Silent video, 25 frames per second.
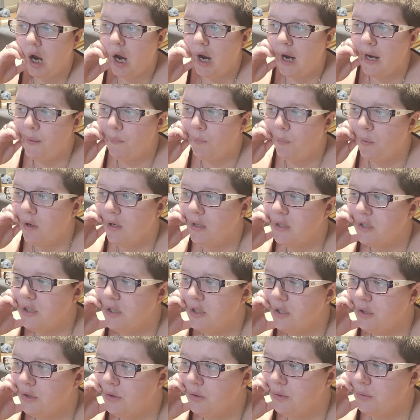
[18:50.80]
I want
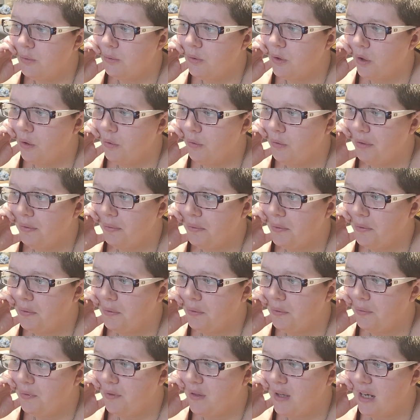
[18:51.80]
to go
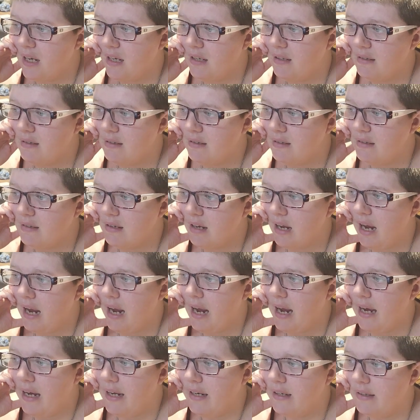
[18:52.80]
through this
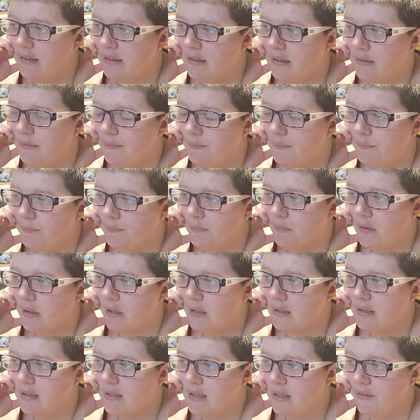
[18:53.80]
and
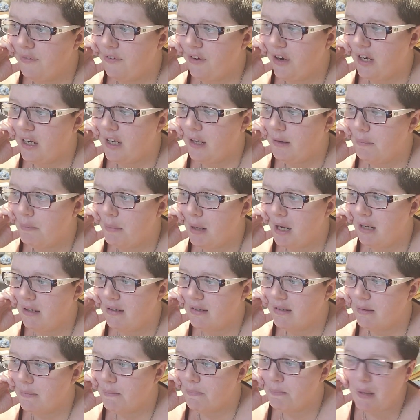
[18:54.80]
see if I can make
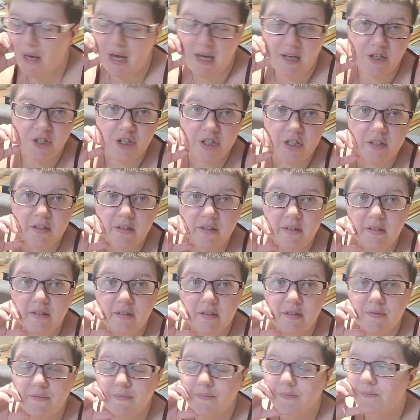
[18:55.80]
some
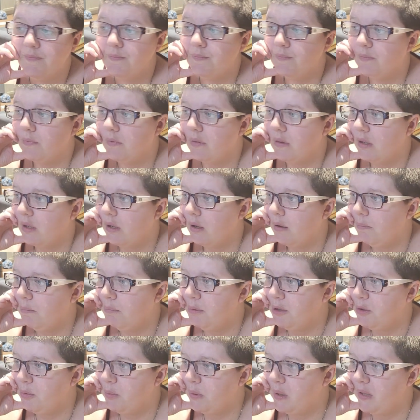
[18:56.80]
matches
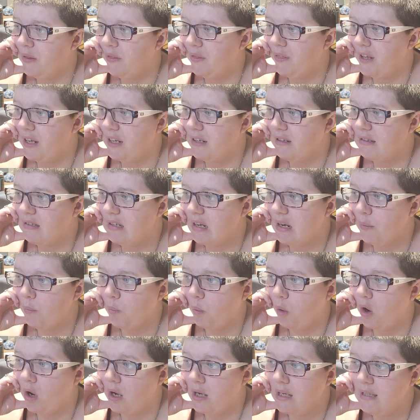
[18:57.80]
between things I
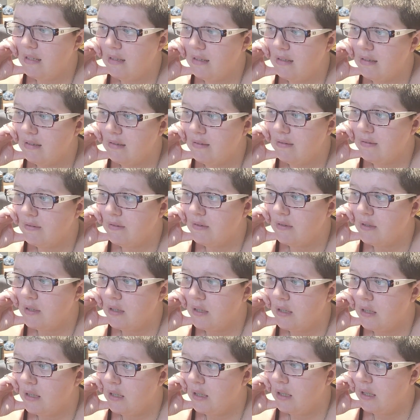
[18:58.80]
want
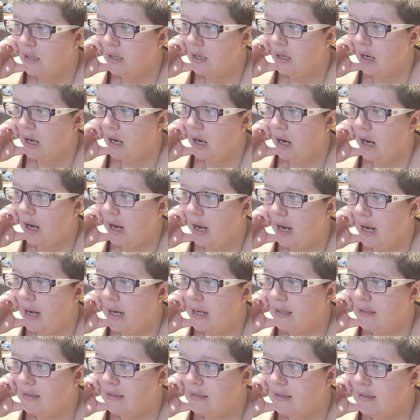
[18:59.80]

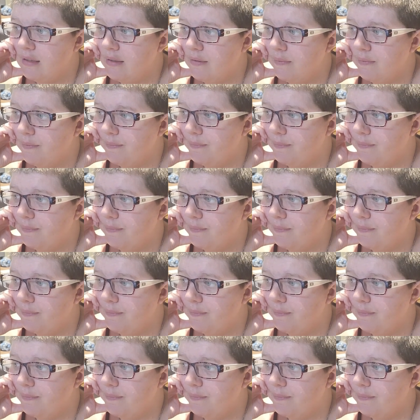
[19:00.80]
and